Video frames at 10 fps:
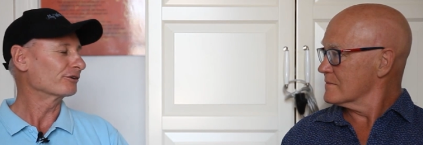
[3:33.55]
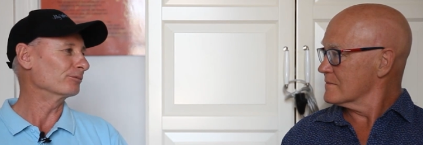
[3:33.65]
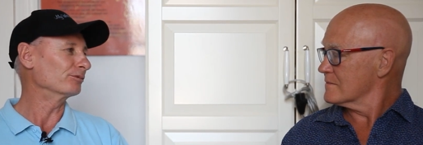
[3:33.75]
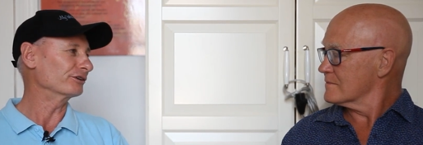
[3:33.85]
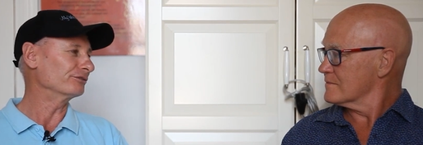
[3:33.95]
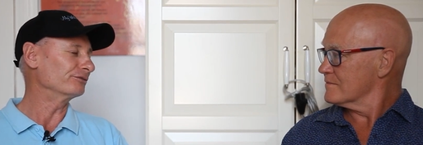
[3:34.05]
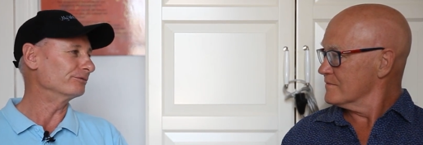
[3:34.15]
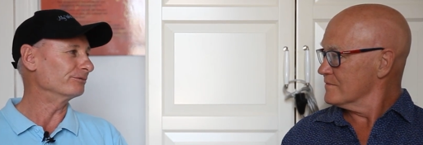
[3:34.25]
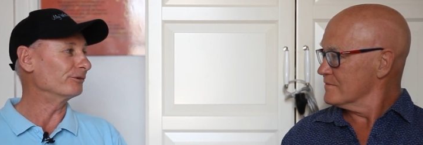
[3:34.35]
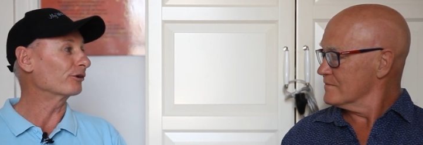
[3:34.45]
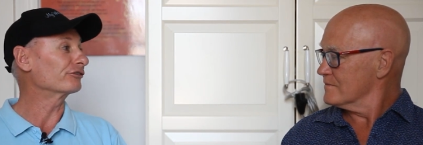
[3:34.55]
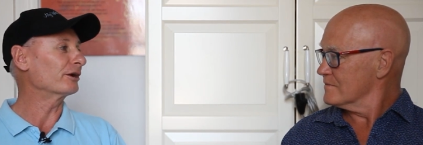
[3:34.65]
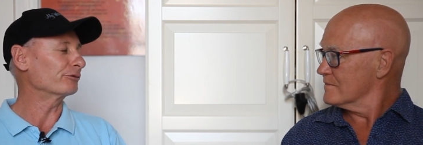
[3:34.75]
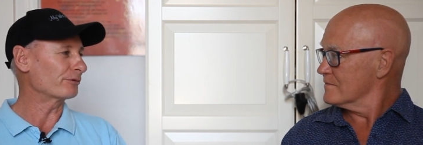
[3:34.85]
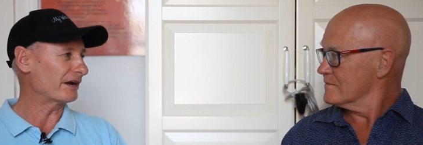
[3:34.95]
Speaker 1: completely knocked
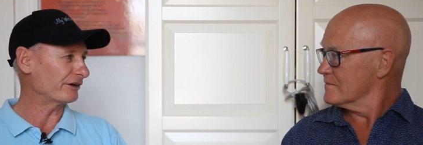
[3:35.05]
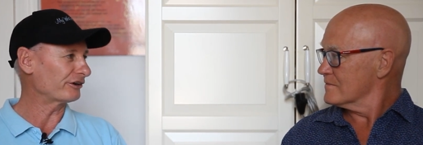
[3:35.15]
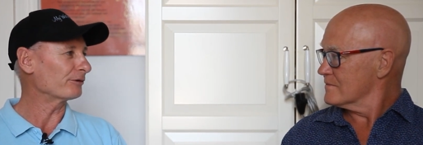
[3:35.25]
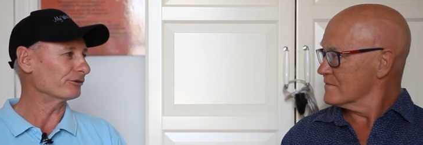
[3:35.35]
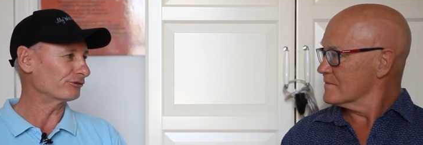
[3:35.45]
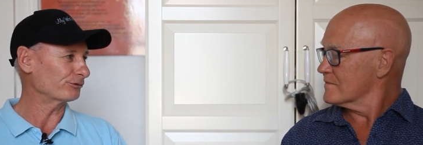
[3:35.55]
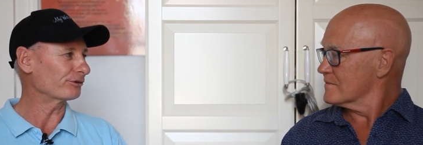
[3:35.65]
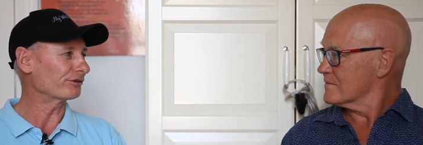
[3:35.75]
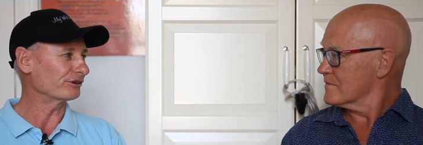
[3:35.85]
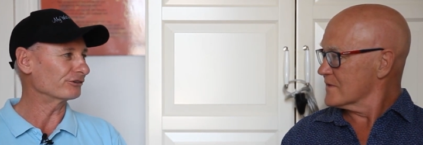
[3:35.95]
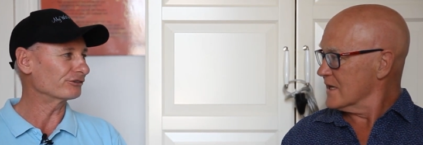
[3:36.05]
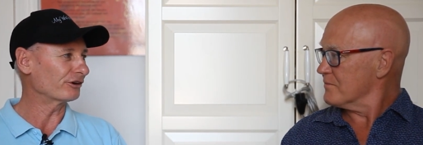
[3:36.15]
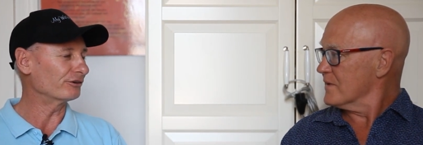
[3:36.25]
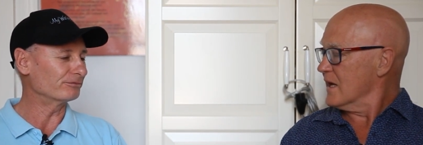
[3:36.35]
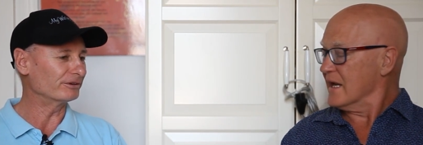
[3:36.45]
down with Roundup, this sort of thing. Yeah.
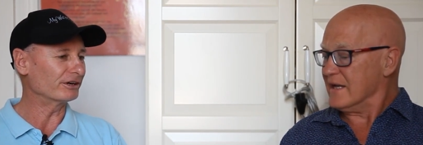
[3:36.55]
So, and